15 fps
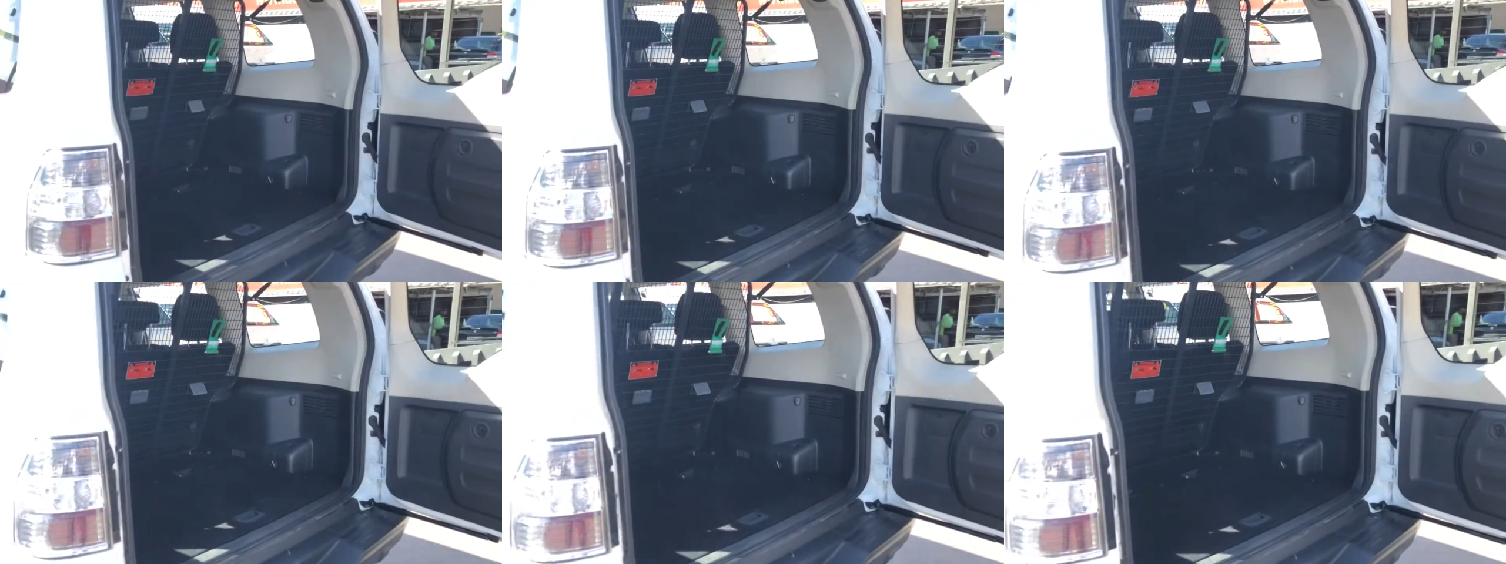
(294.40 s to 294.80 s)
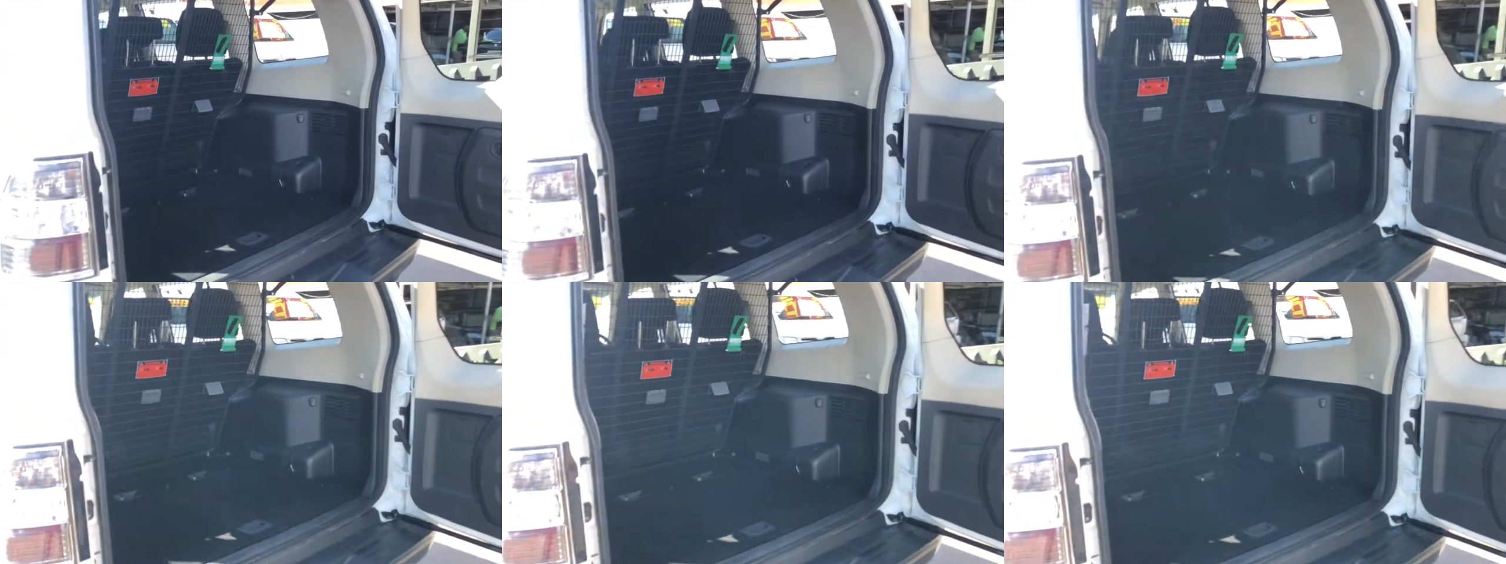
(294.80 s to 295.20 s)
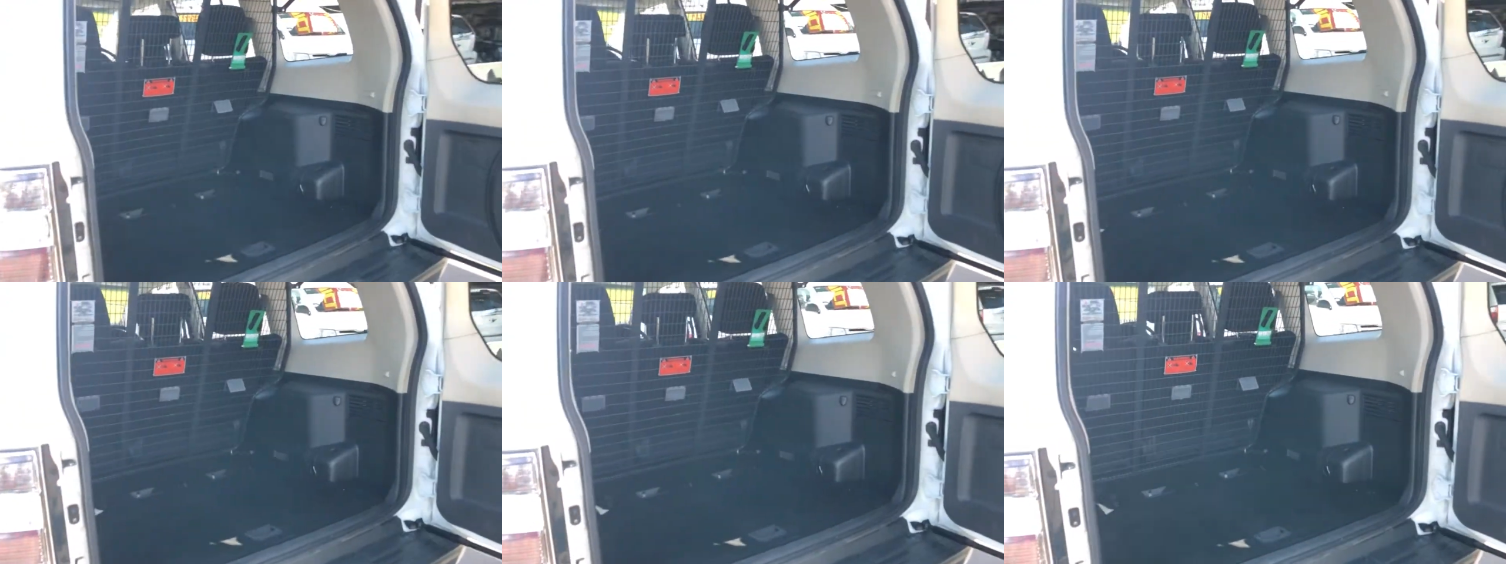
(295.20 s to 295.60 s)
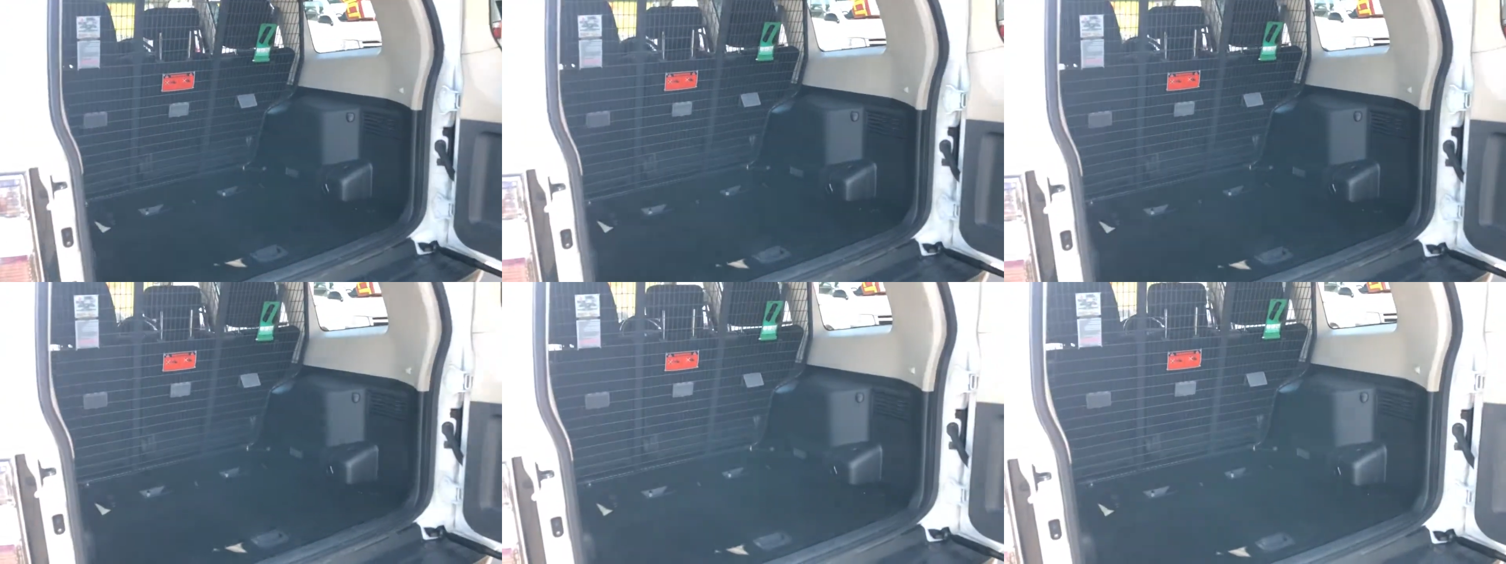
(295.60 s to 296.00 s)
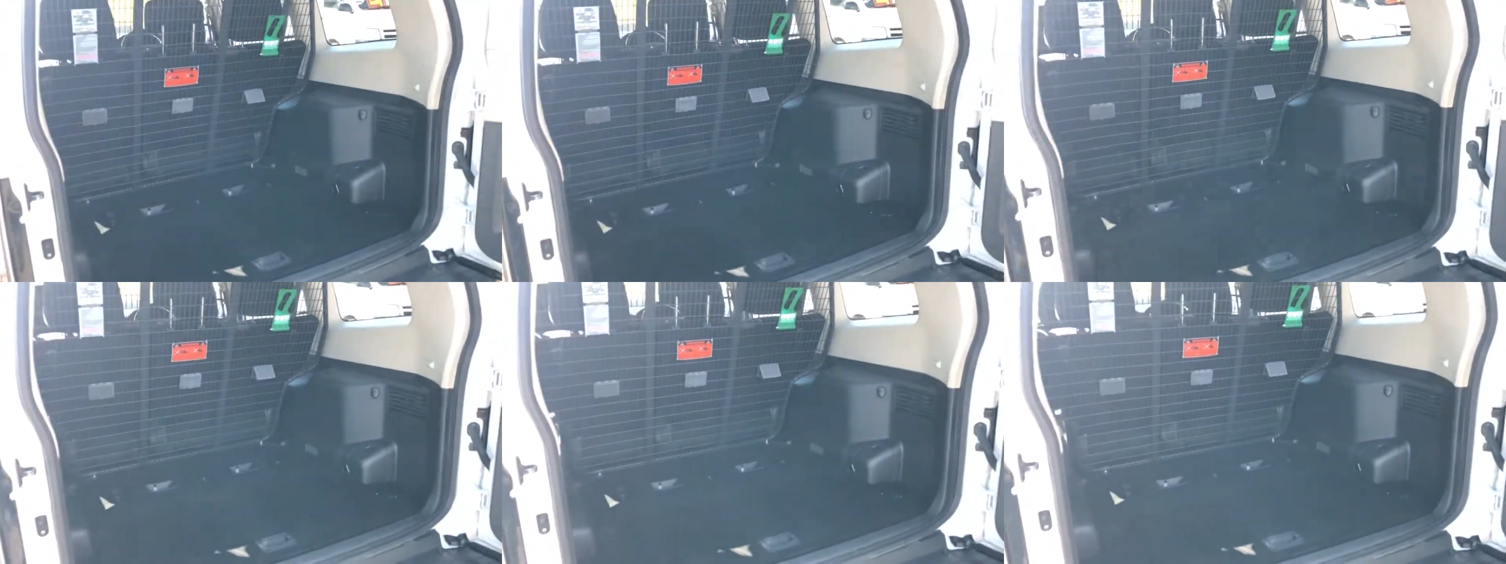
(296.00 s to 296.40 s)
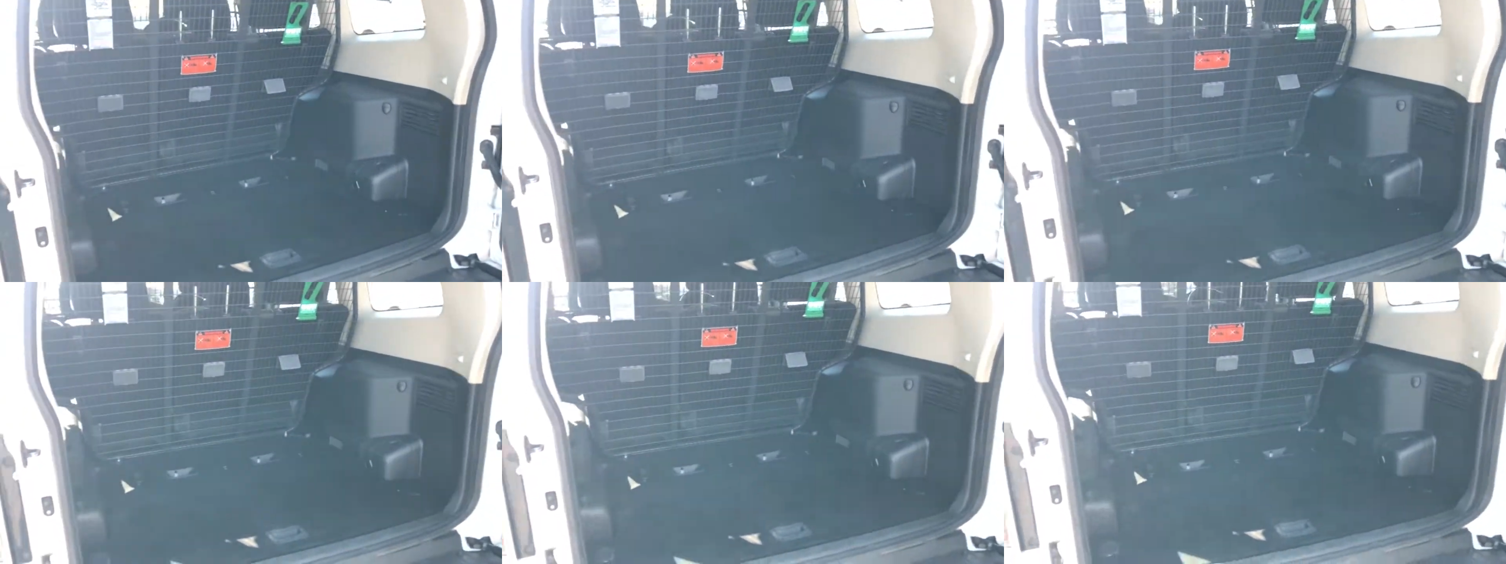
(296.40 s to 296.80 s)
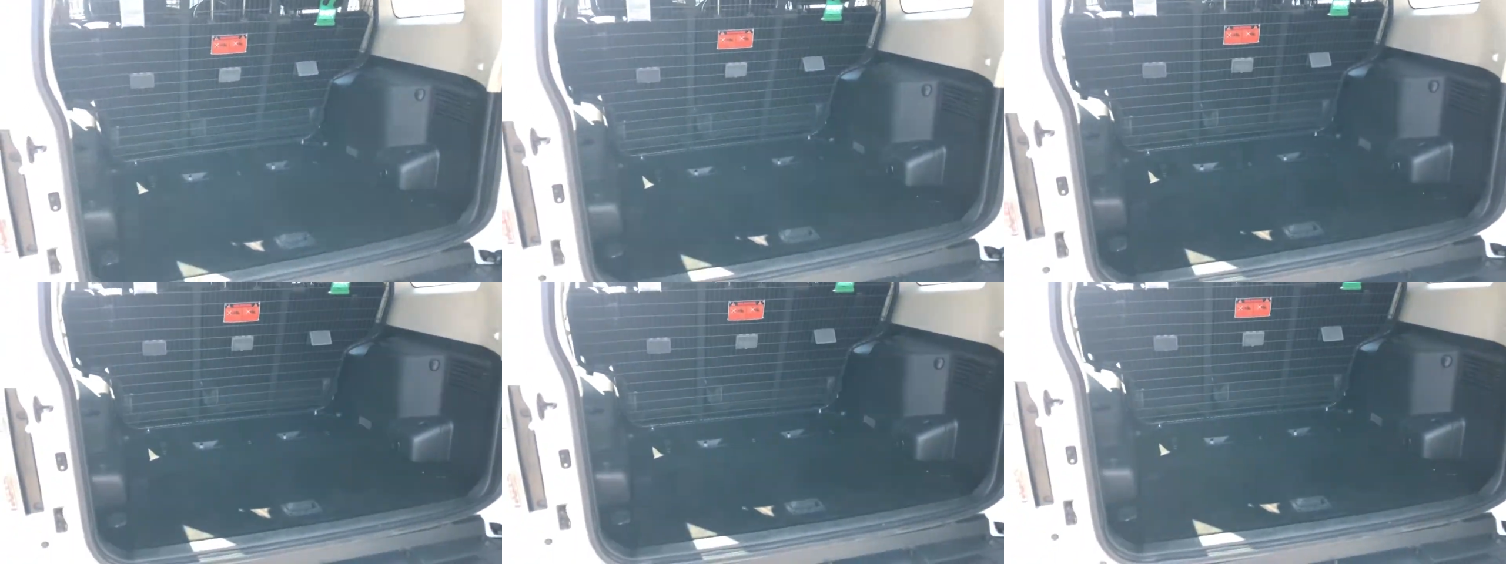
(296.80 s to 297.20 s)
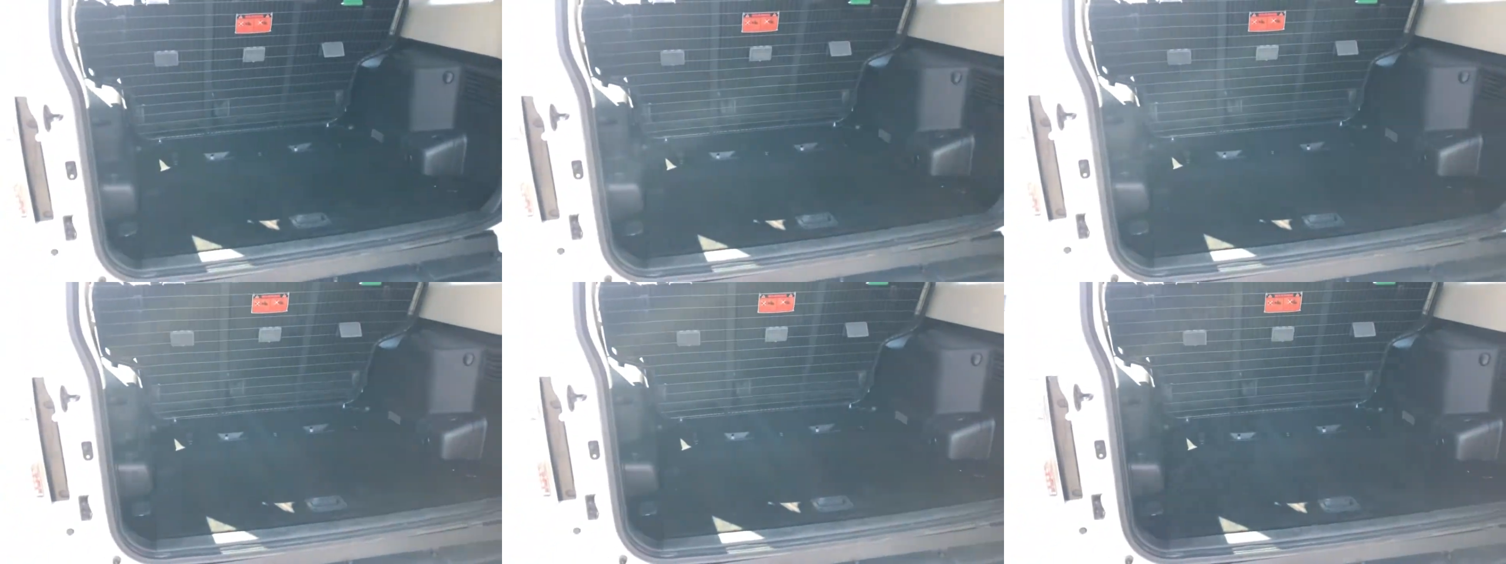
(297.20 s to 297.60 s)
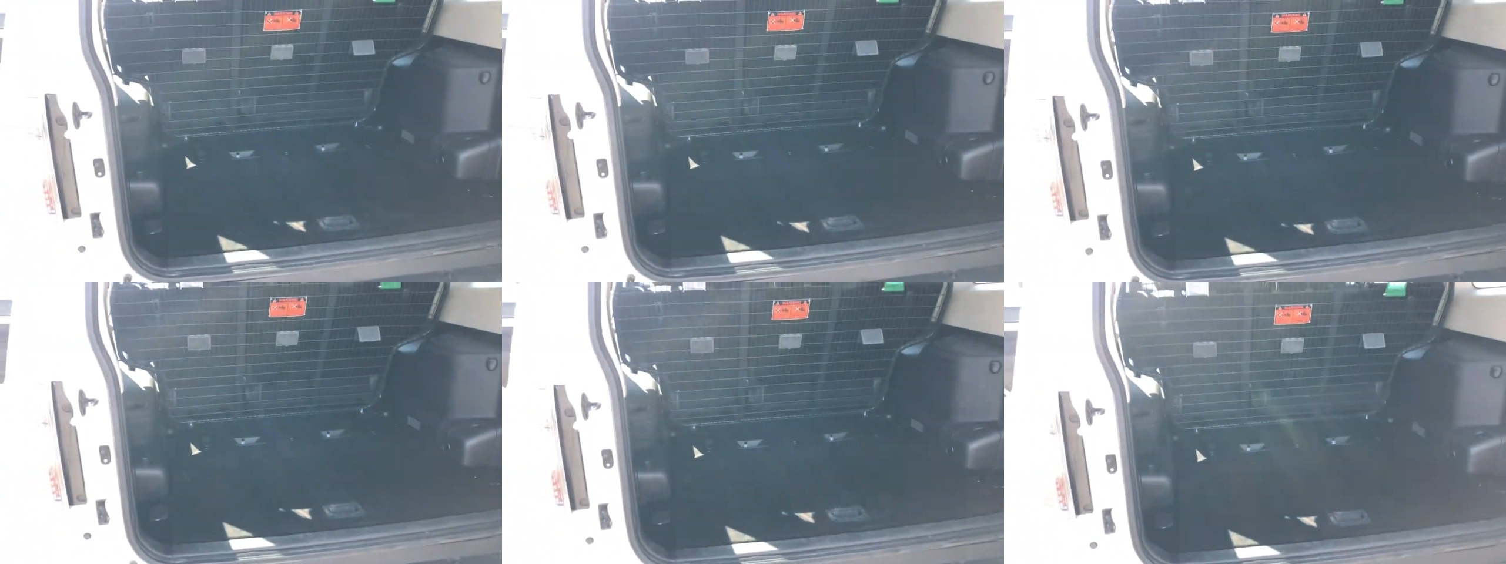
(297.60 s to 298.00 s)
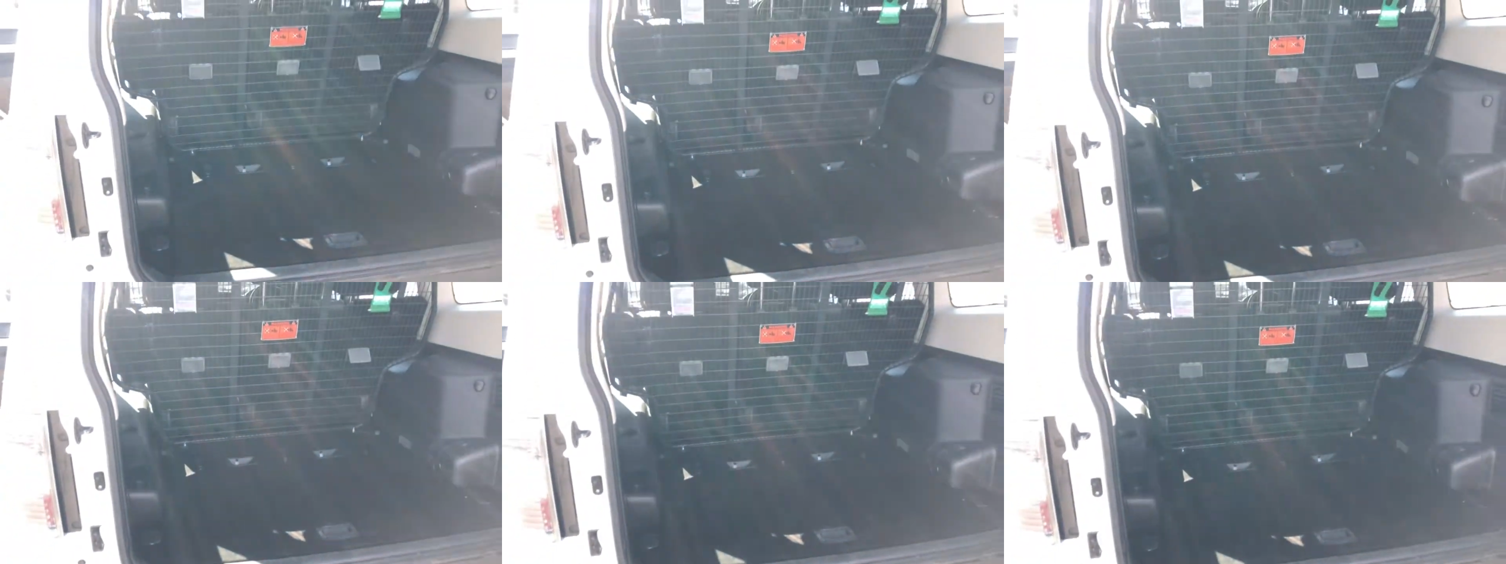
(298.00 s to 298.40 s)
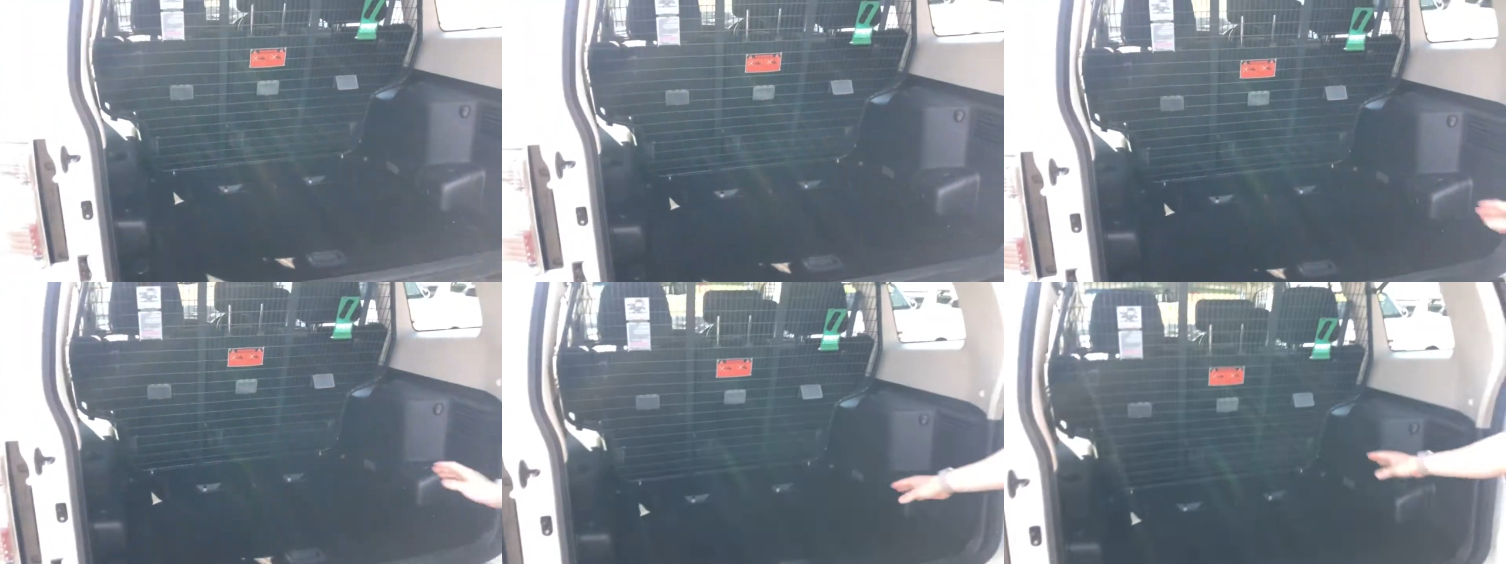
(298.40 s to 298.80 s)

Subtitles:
No face is visible, so there are no lips to read.